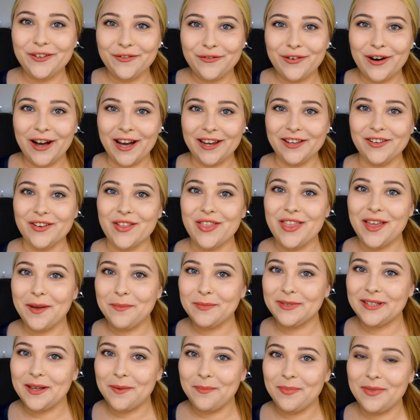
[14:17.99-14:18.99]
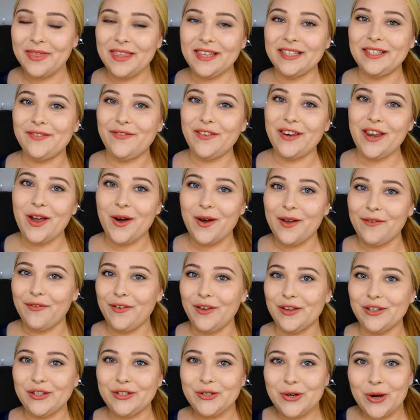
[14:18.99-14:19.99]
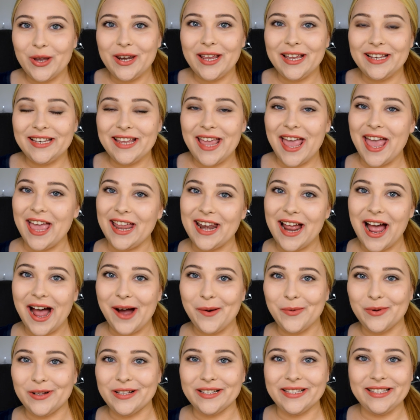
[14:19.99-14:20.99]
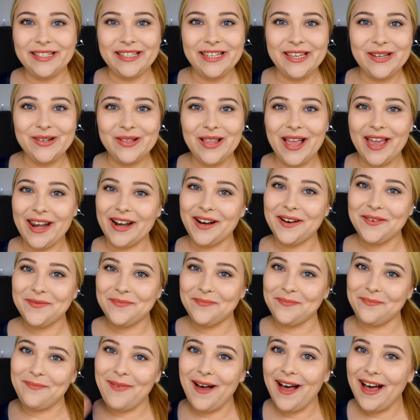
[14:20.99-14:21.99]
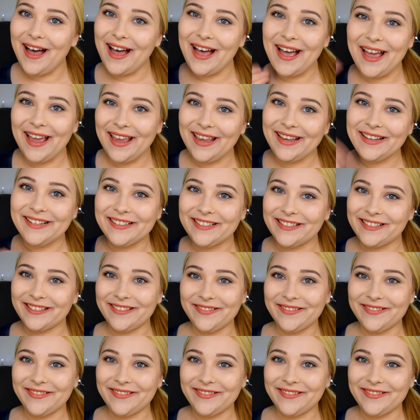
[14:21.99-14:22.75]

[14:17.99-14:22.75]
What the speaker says: Don't forget to thumbs up this video if you enjoyed it, and I will see you later. Bye!